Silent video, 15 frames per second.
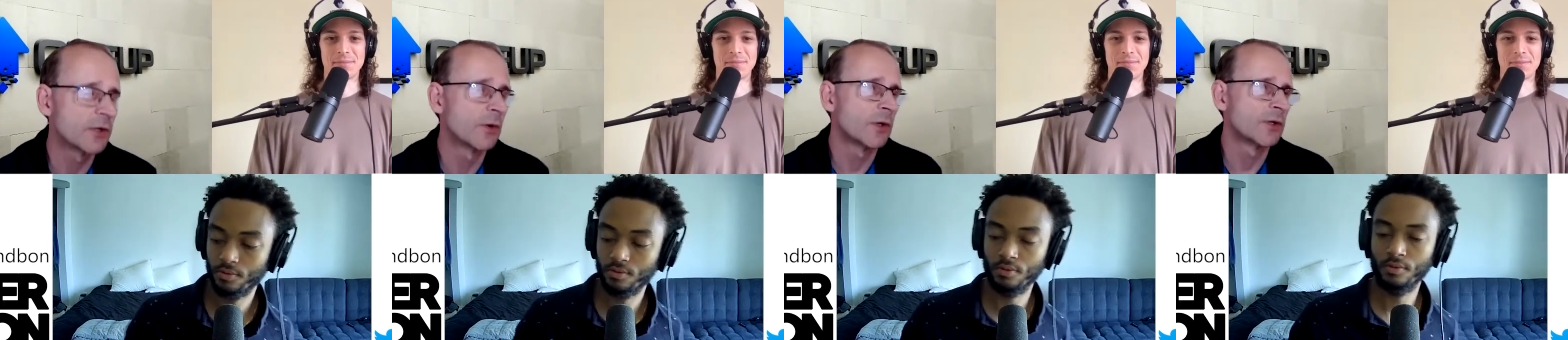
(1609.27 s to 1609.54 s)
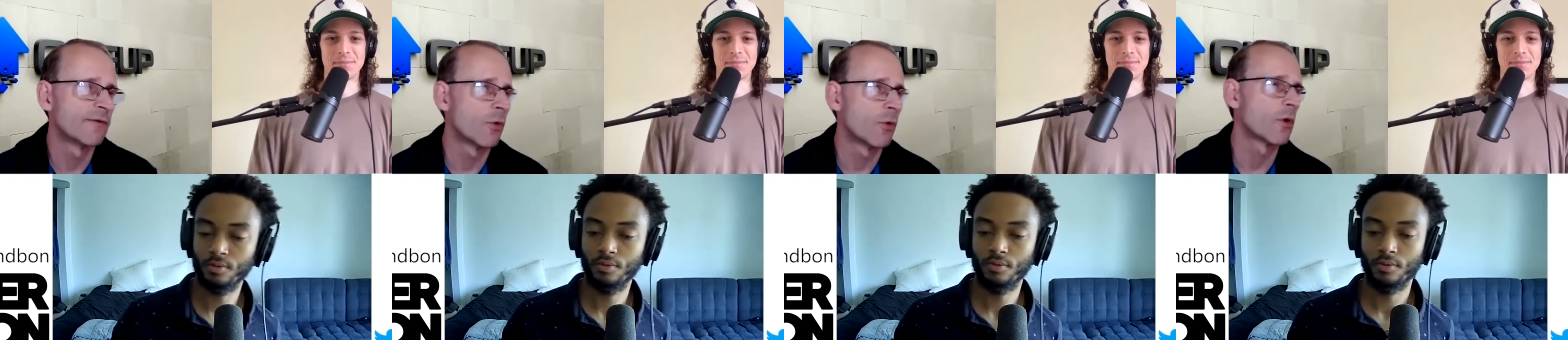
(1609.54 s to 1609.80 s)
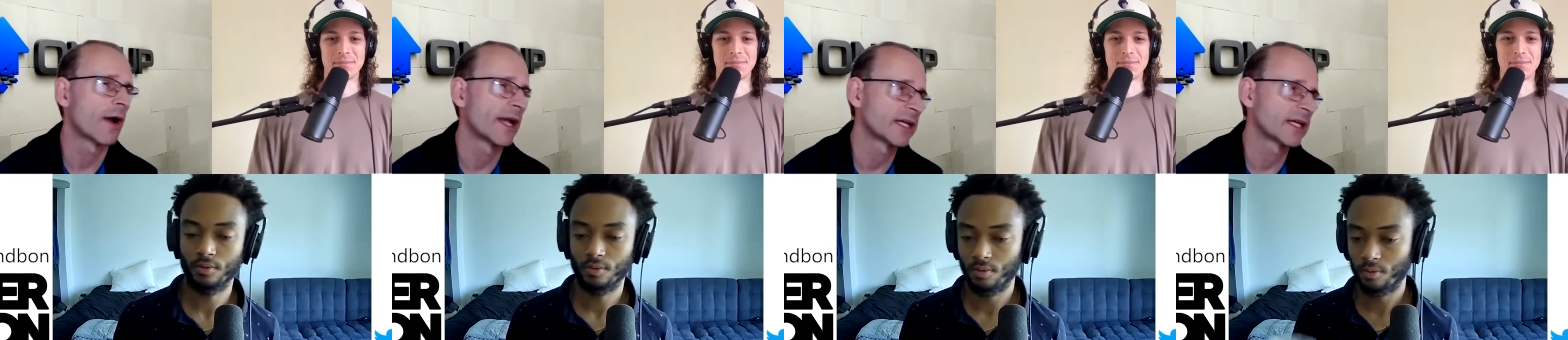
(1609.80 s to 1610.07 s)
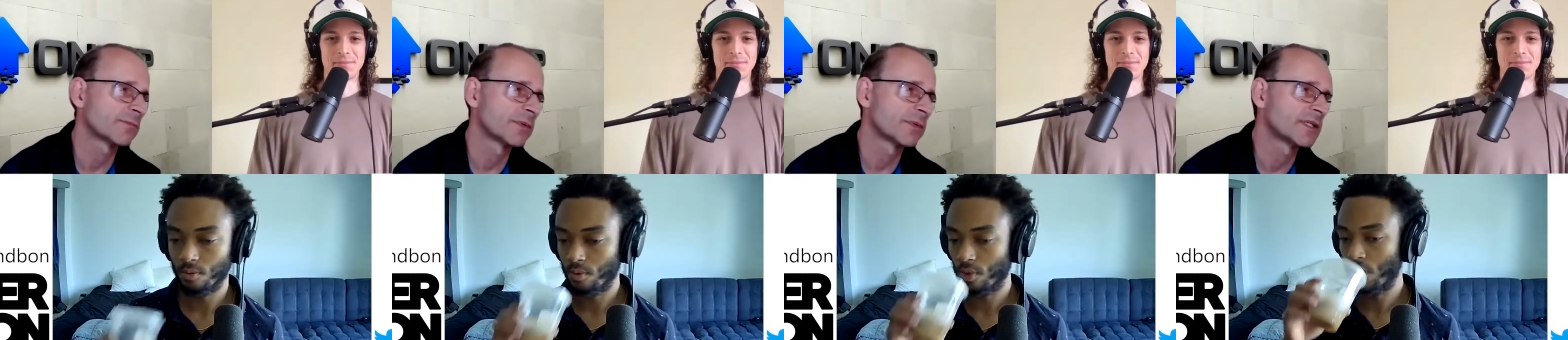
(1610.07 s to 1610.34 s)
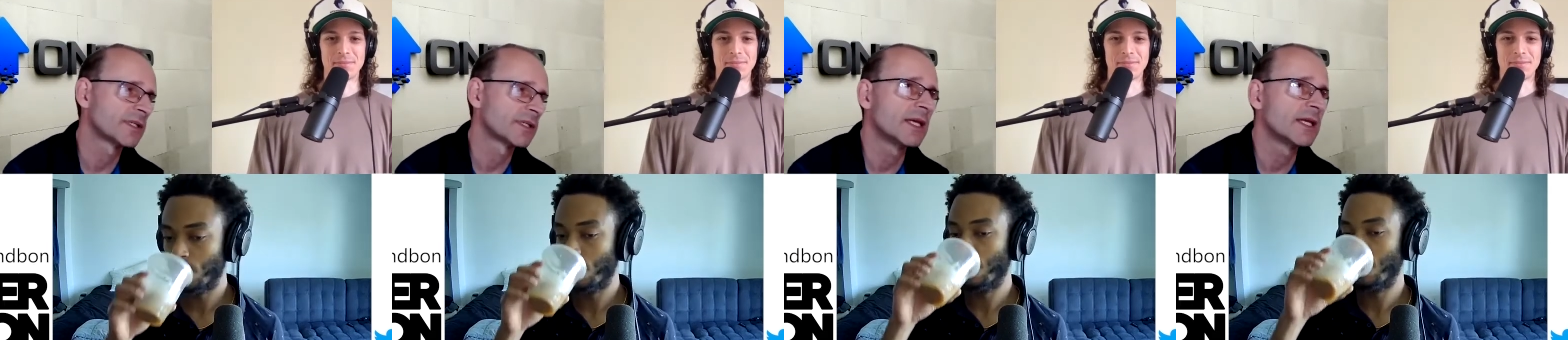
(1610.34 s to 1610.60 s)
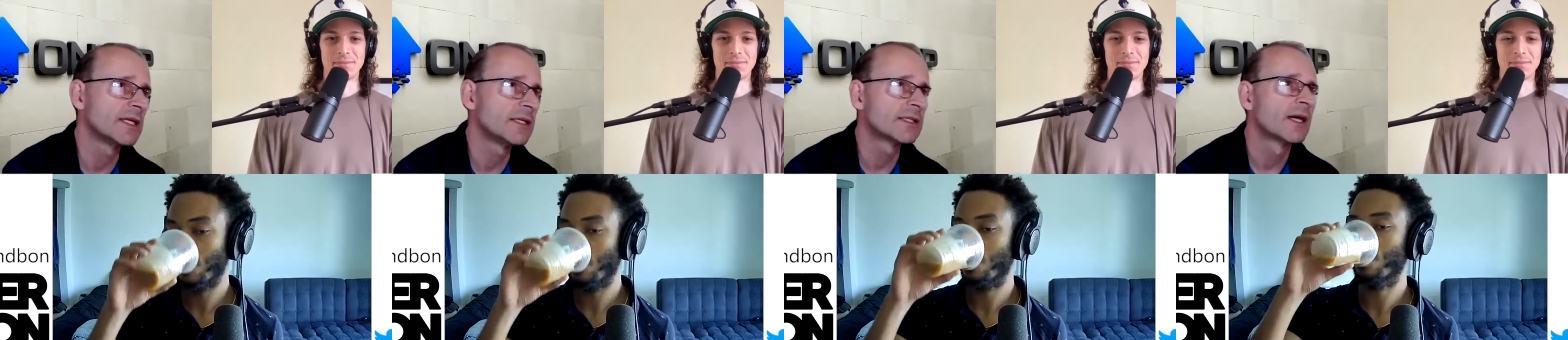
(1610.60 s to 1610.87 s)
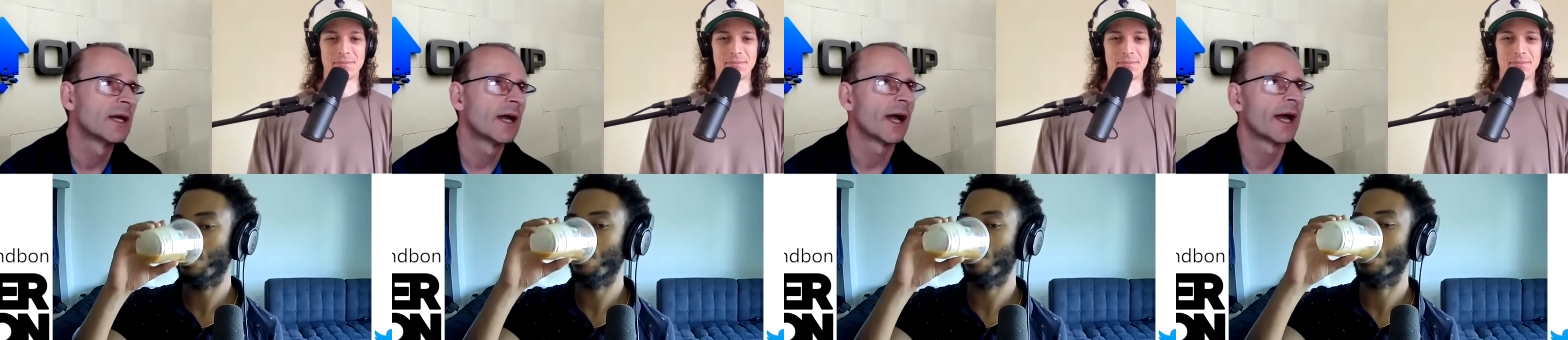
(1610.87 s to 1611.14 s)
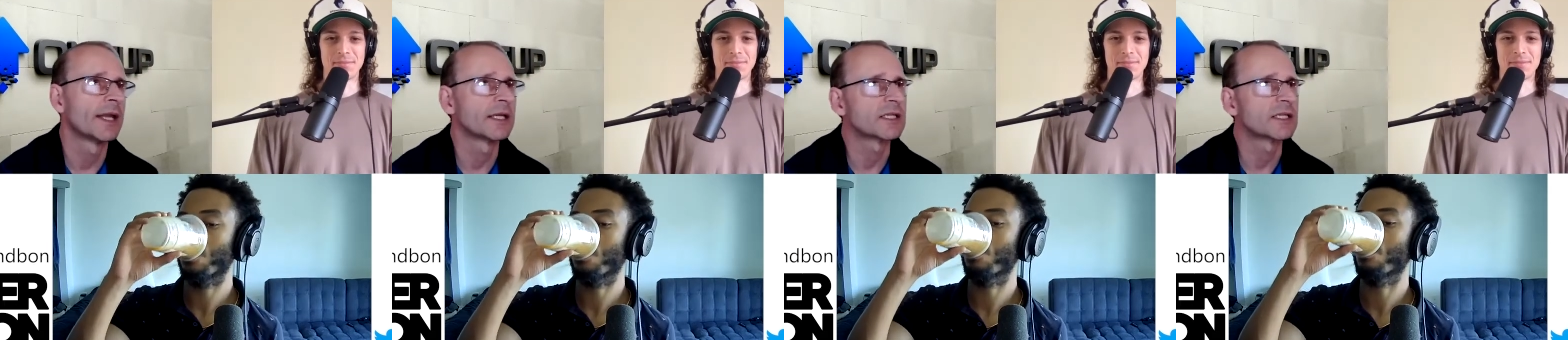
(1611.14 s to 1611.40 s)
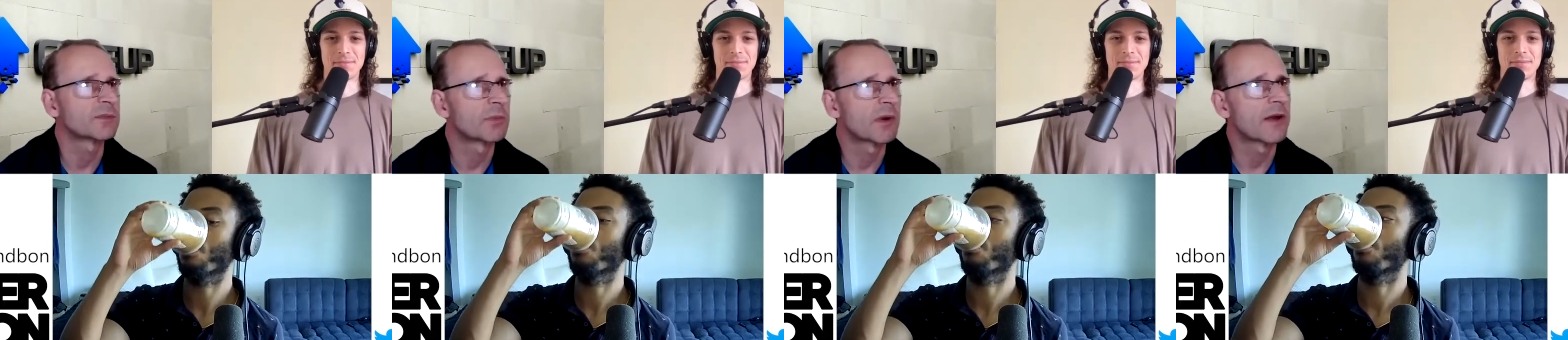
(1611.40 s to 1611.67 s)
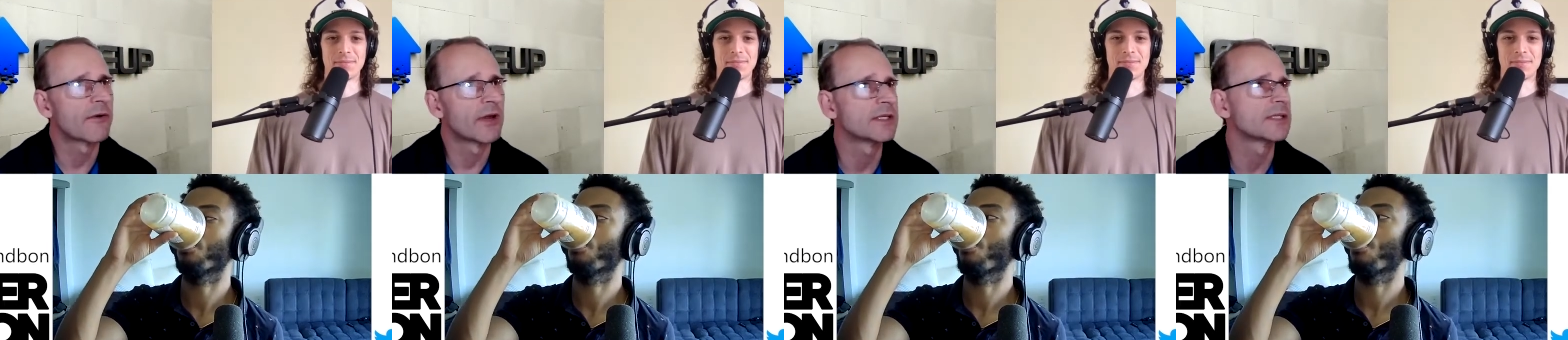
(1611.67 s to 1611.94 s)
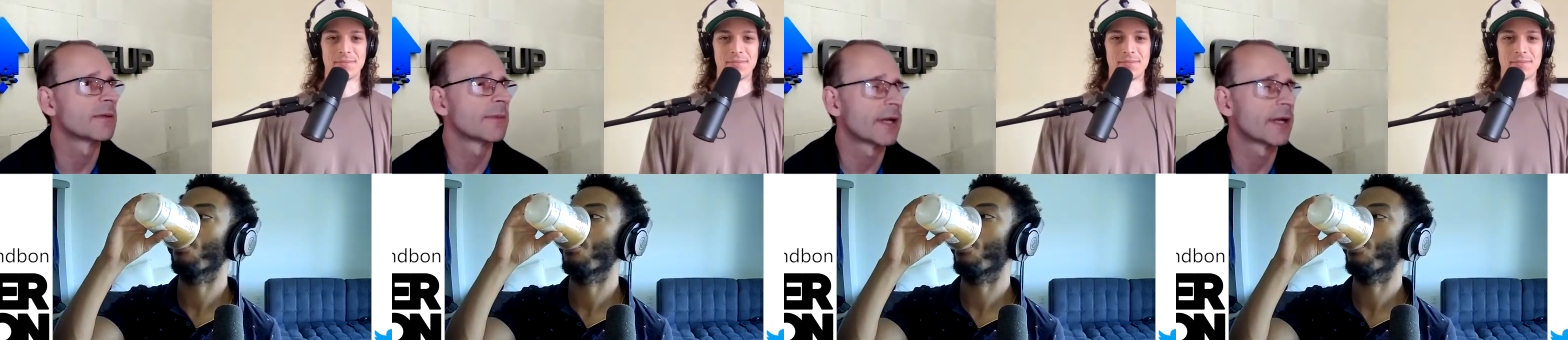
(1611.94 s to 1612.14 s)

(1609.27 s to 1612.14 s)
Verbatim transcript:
Speaker 1: You, you've all got expertise and experience, no